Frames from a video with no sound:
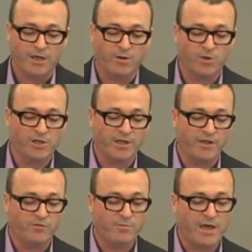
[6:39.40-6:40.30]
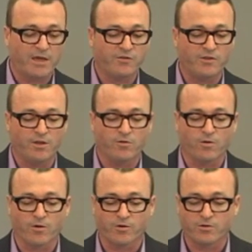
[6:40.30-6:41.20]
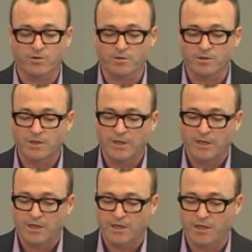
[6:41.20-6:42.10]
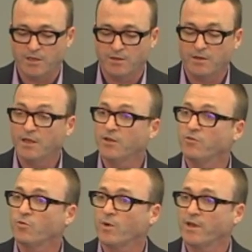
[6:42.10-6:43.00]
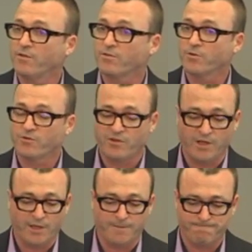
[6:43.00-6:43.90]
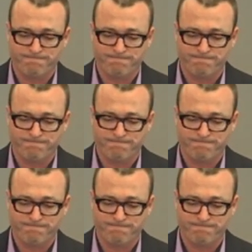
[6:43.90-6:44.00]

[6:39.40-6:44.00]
and a Maclean's Magazine article in, in twenty thirteen.